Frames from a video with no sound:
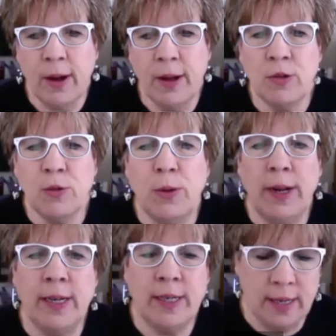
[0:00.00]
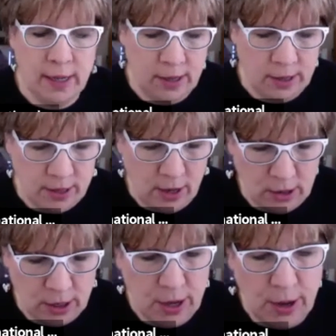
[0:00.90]
just wanted to
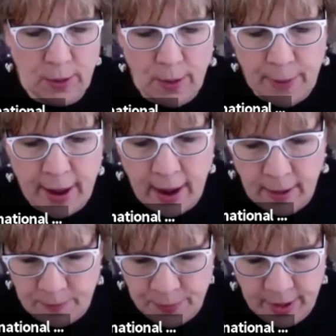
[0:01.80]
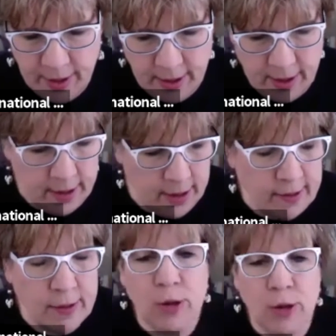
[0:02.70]
talk to you about this
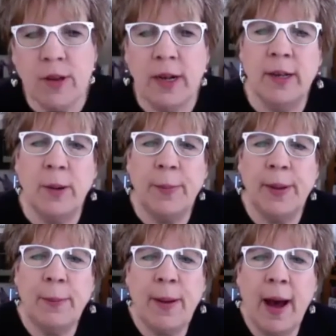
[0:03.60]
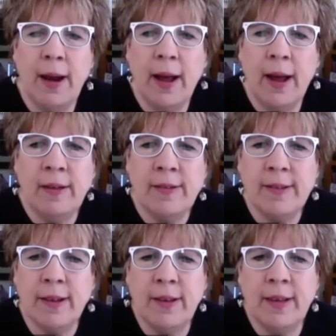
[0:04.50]
is just a little bit about us.
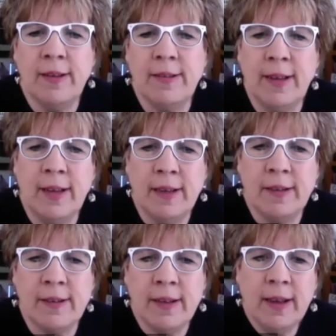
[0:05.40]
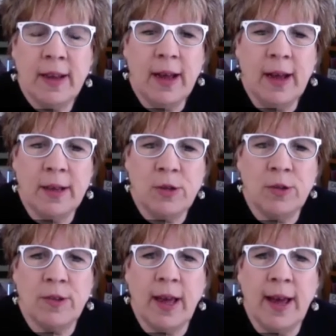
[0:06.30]
So this is
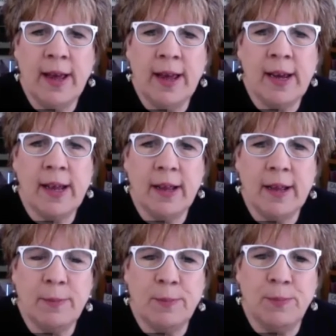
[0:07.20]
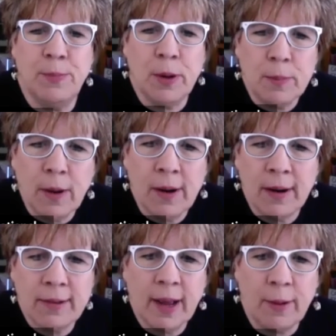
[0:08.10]
just a
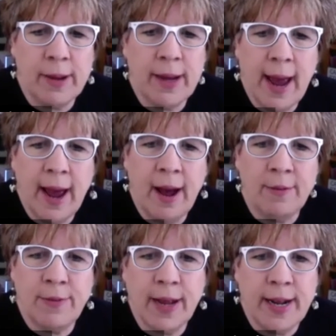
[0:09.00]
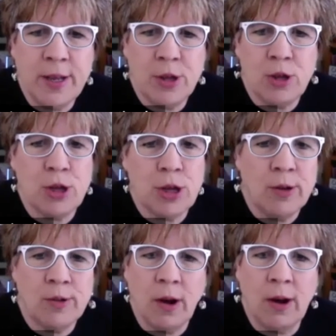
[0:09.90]
bookmark that we have, and it just
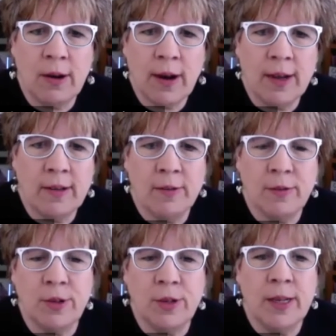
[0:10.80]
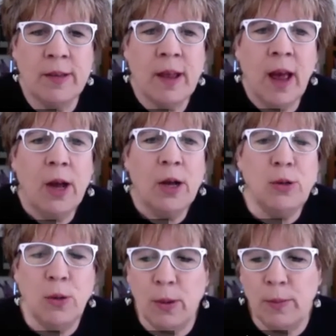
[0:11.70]
shows all kinds of students.
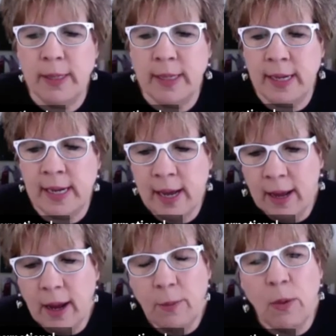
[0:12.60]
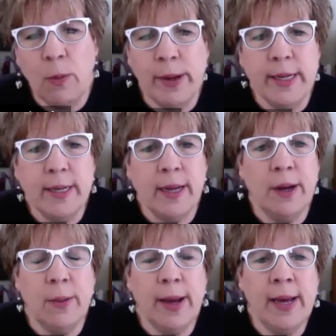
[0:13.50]
Normally, what we
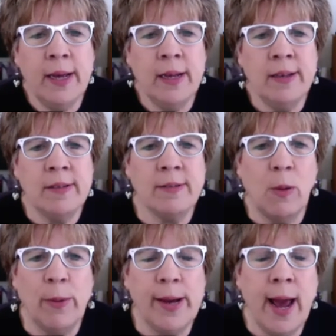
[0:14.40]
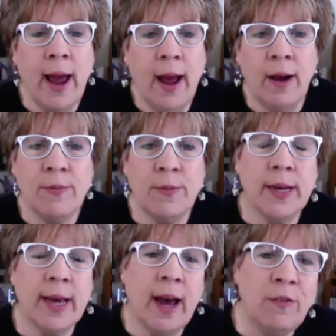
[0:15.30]
do is we have a
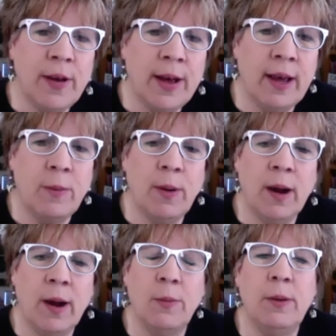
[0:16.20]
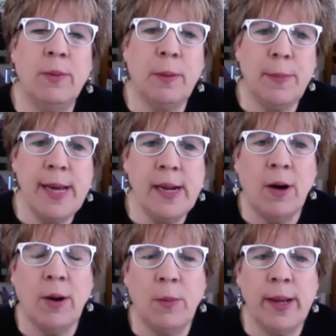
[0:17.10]
cafe where we would meet
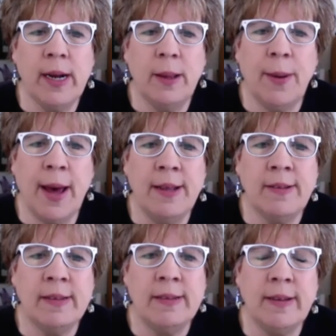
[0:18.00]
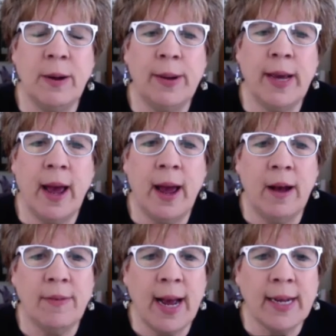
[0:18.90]
on a weekly basis, and we
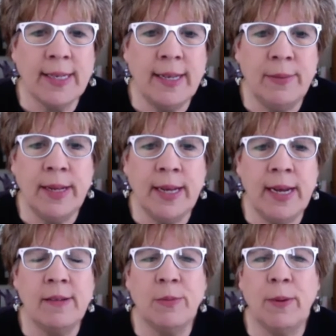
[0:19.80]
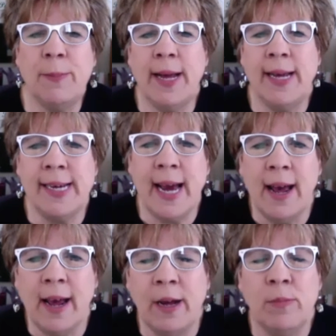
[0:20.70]
have activities, we play
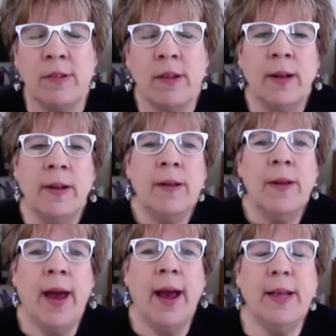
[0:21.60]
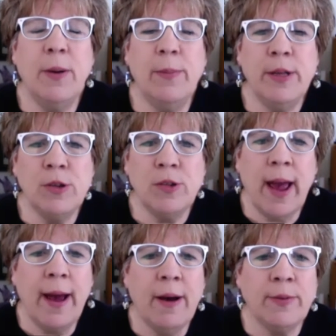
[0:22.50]
games, and then we just
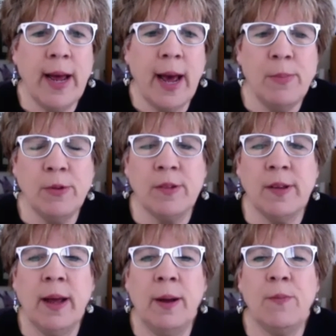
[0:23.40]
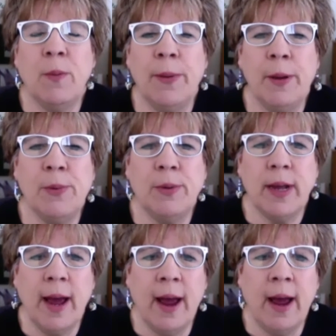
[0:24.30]
have tables set up for people to
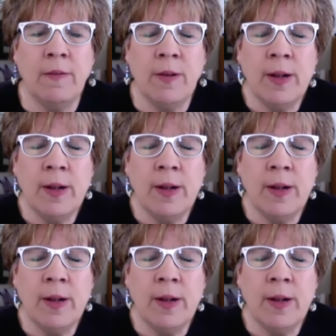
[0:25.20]
have